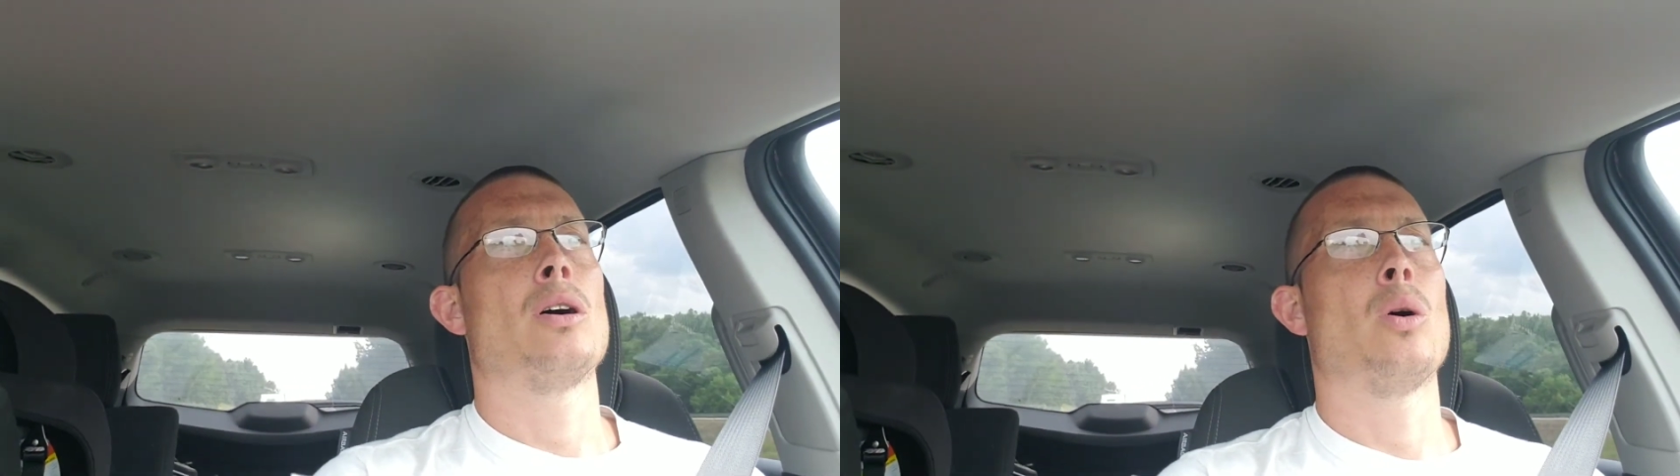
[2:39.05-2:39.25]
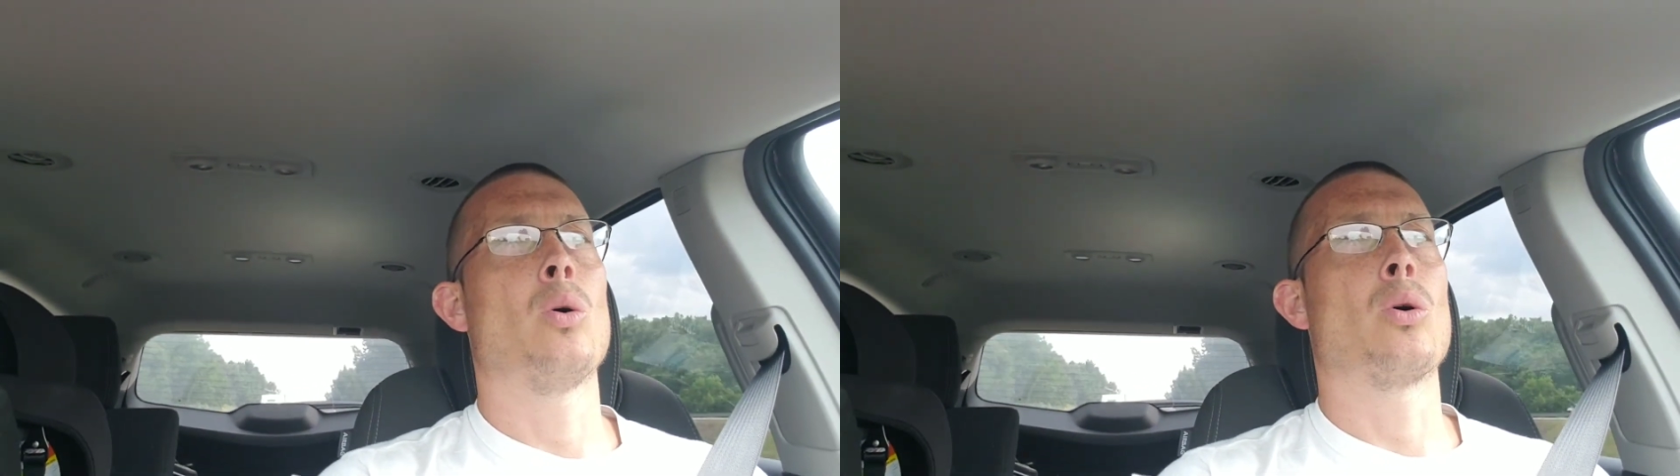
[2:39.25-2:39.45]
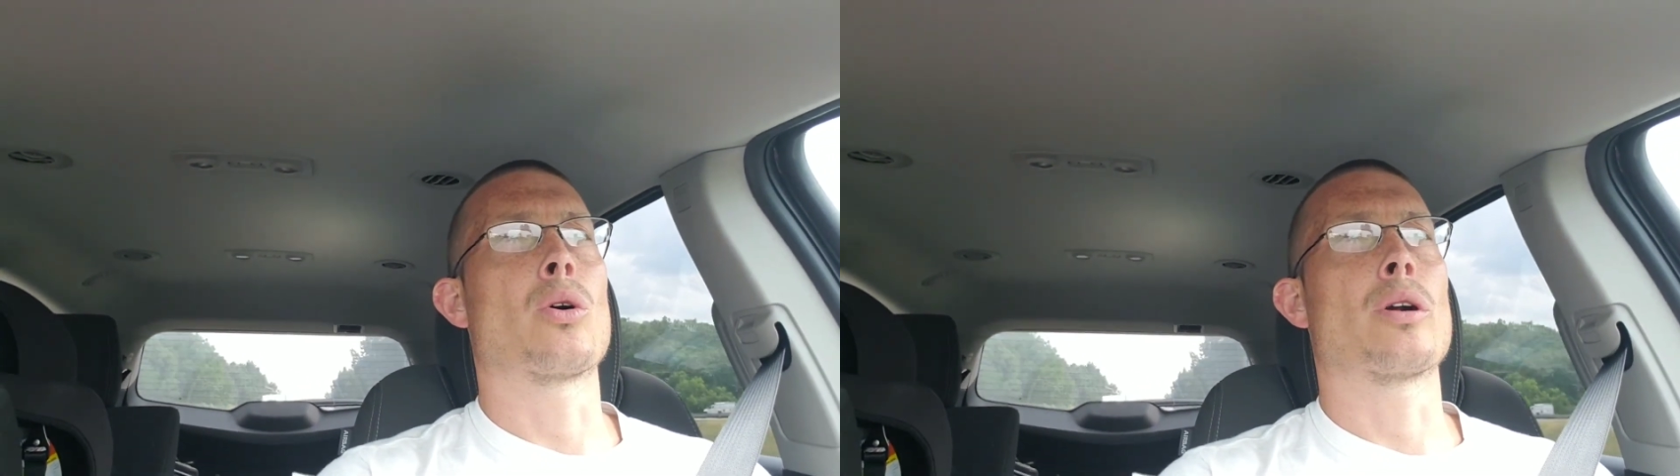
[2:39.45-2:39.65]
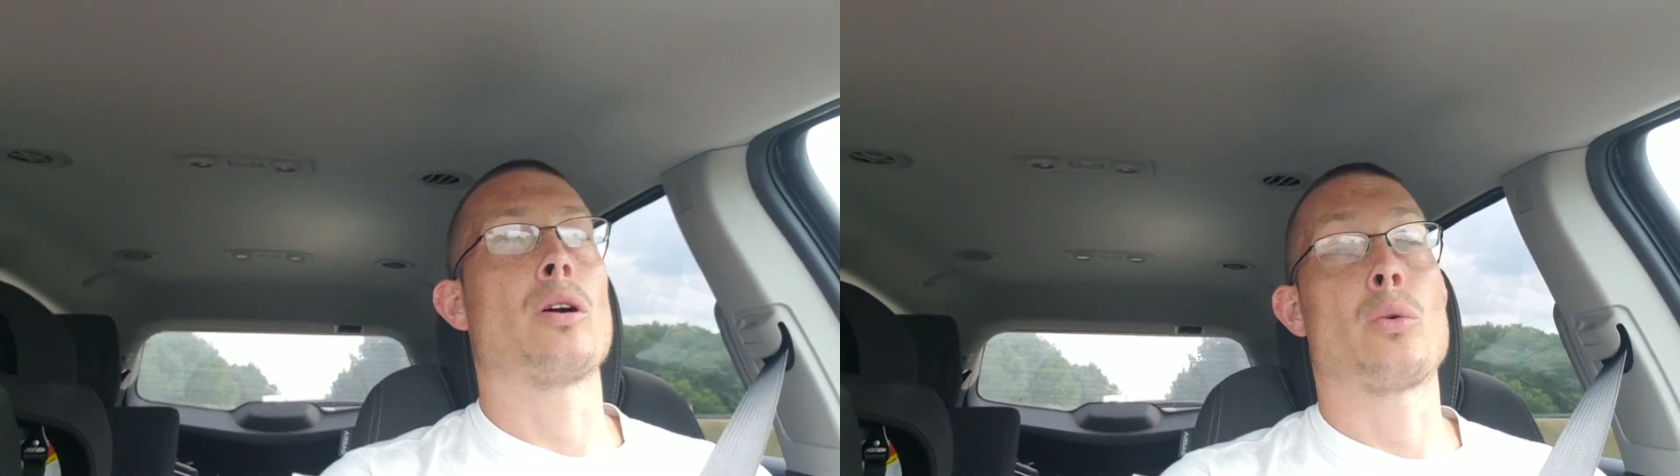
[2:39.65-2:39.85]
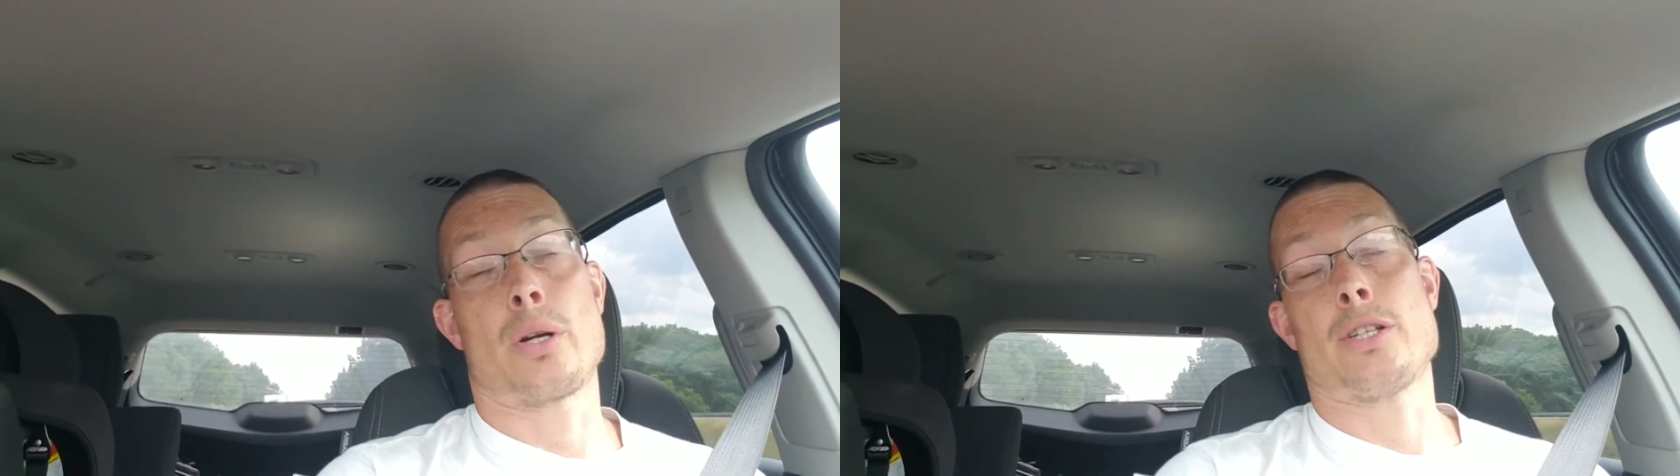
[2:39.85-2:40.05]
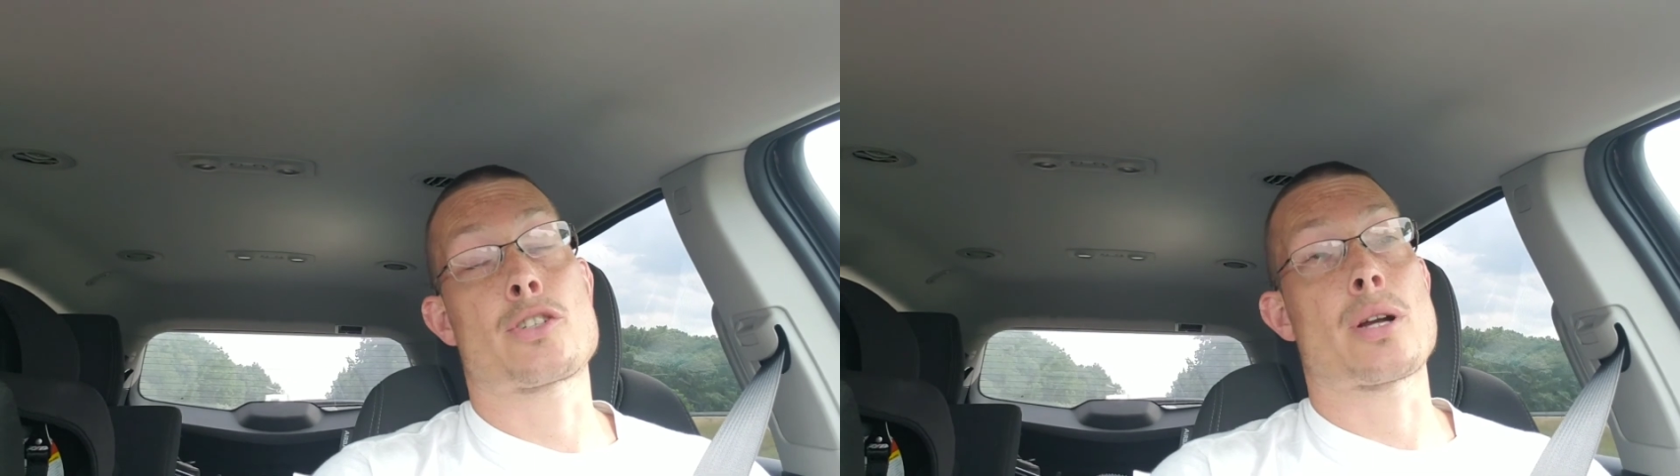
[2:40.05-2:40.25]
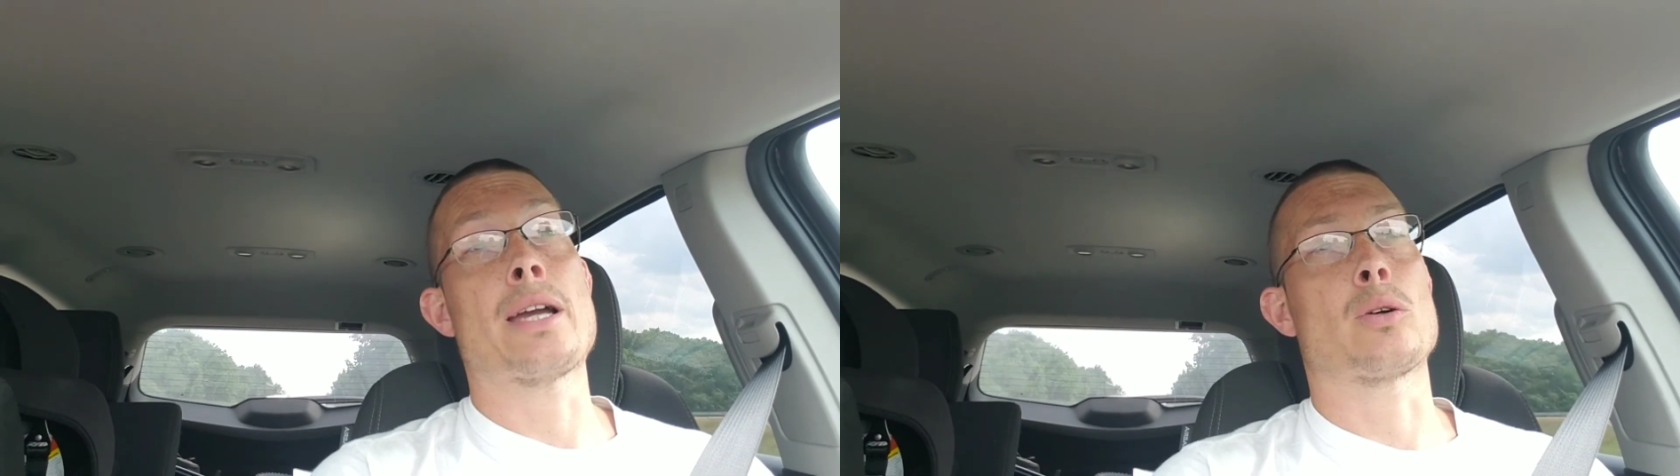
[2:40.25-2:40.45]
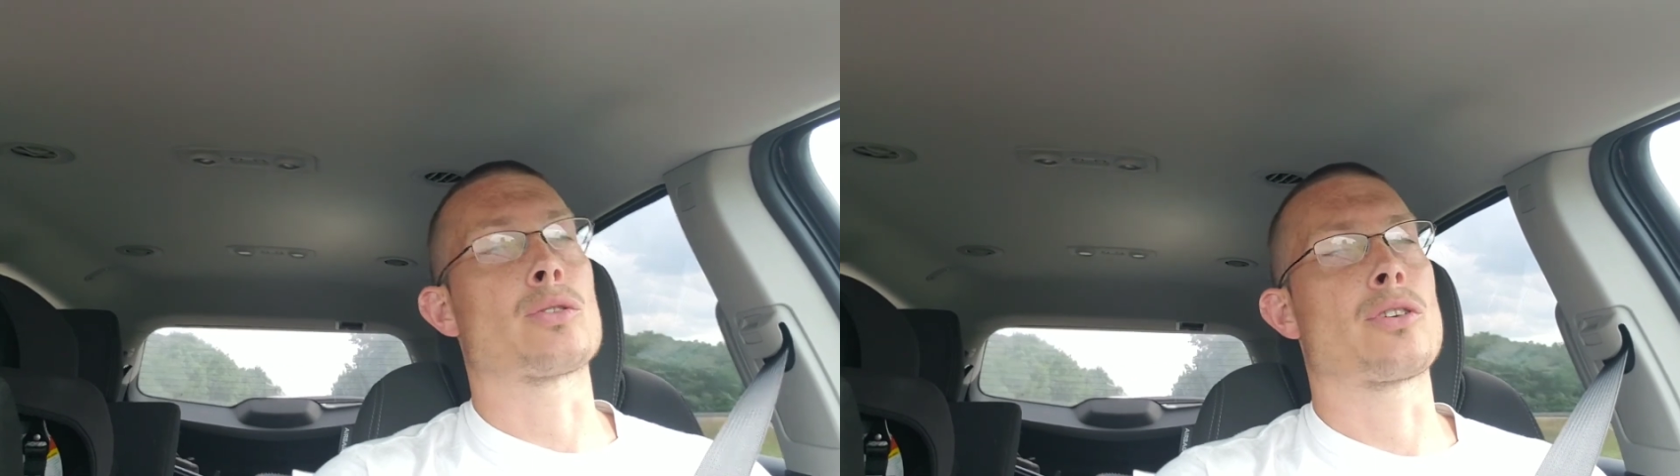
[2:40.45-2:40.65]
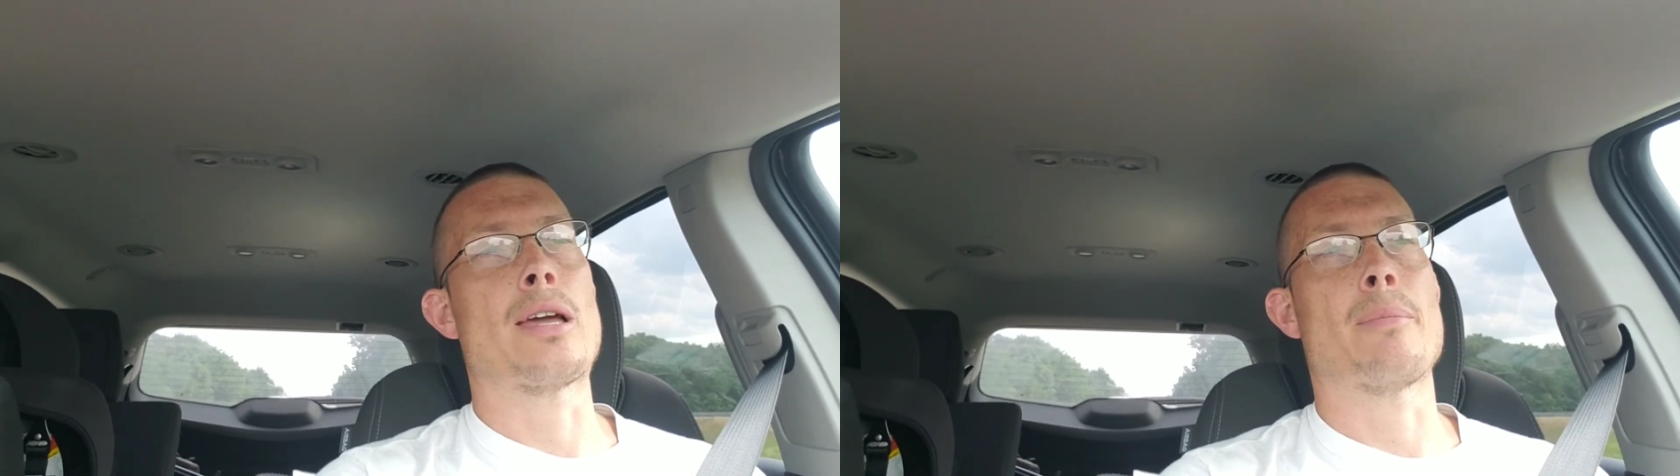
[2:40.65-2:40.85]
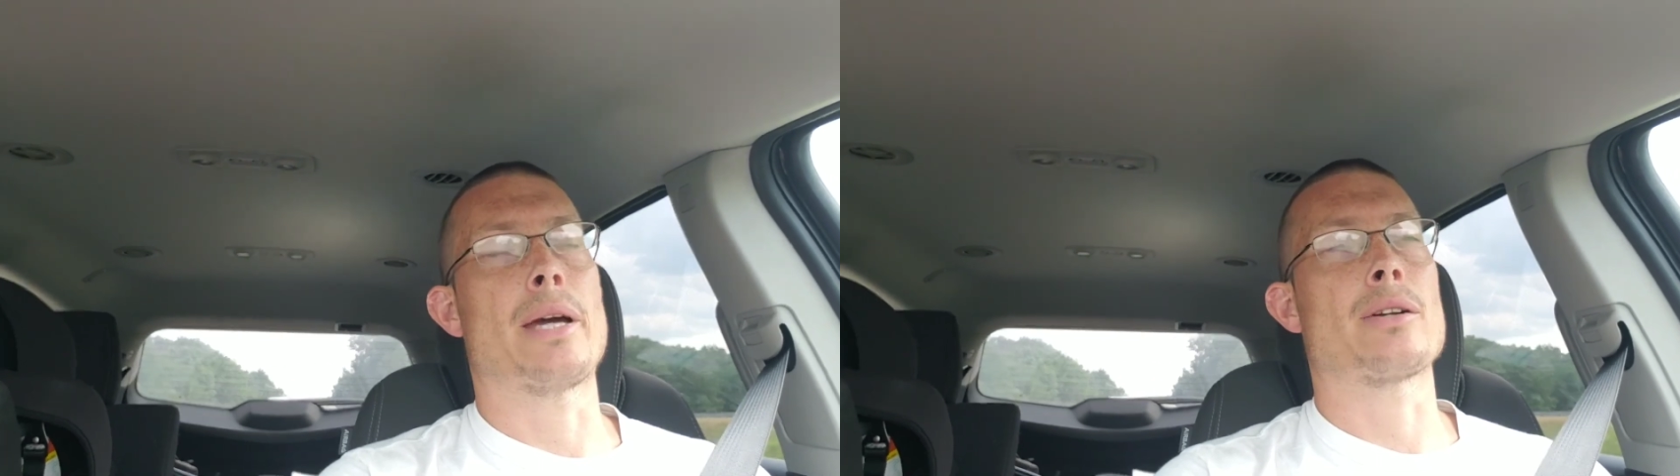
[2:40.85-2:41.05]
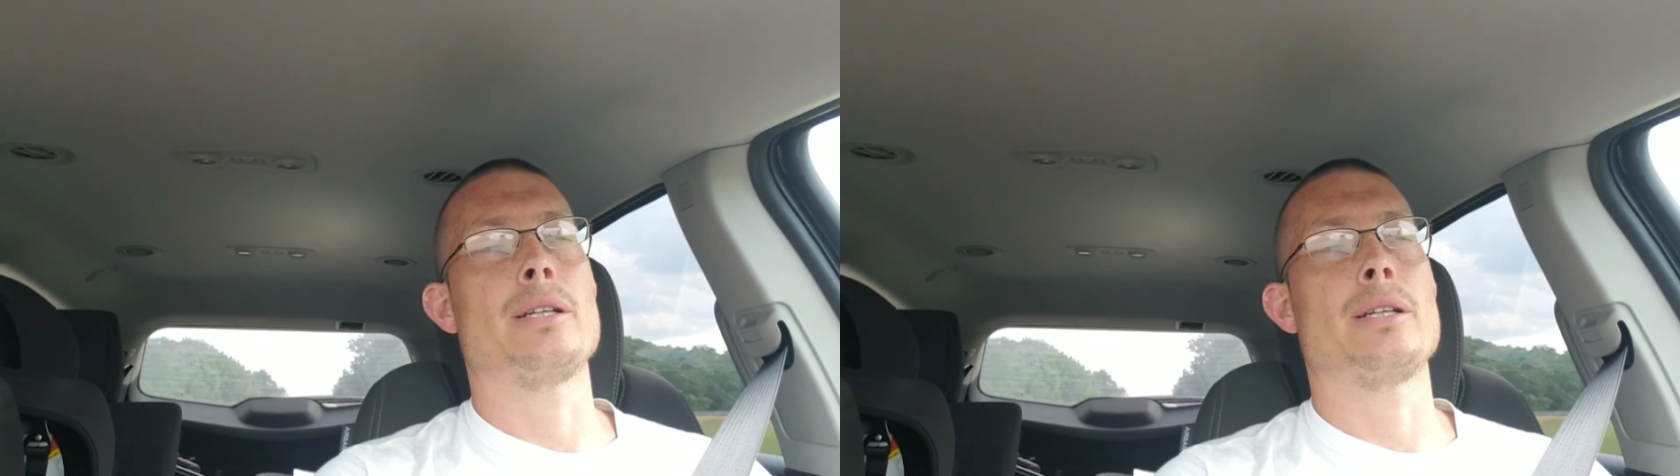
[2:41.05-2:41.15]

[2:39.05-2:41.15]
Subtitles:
or his triangles for that matter.